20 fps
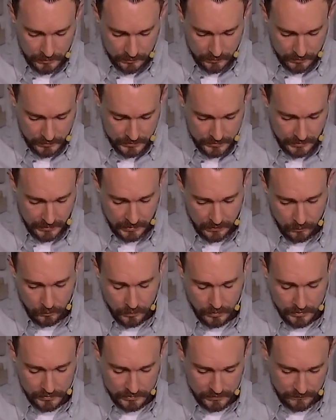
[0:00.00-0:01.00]
understand
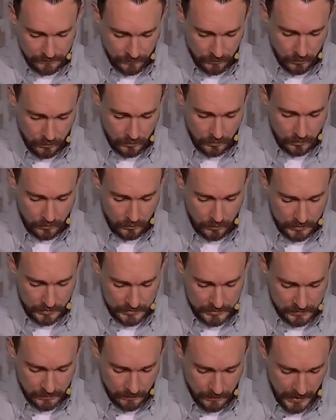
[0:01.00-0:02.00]
what it's for, what
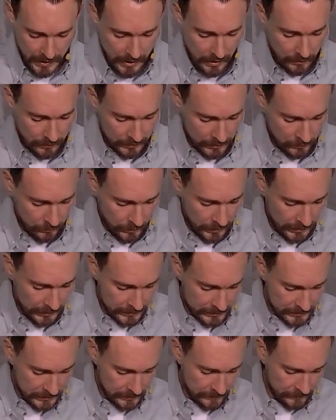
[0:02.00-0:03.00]
it's about, and why
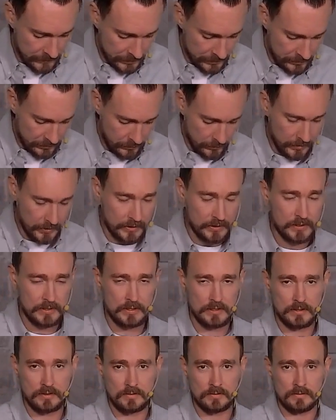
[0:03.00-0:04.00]
it's given to
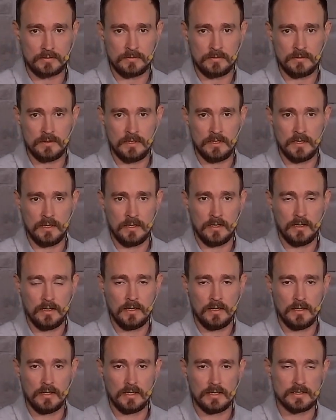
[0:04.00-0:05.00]
us,
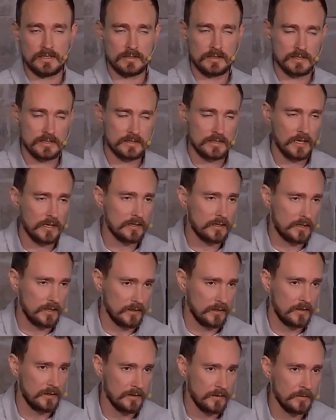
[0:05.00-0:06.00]
is that the
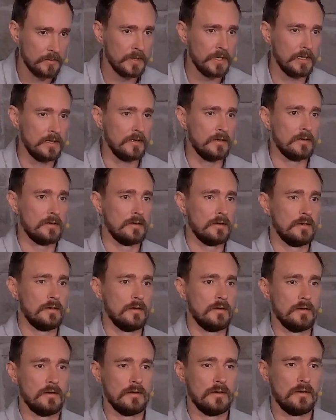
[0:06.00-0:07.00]
second coming
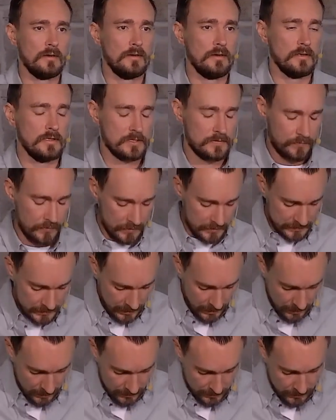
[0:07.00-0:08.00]
is for the
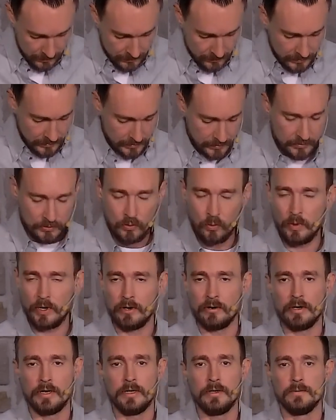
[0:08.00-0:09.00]
tired and the
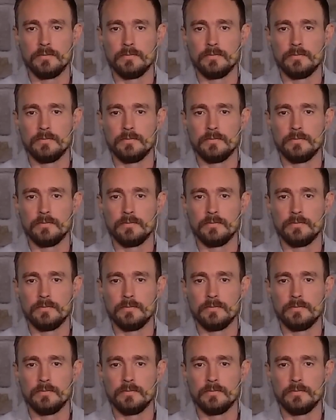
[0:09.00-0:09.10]
weary.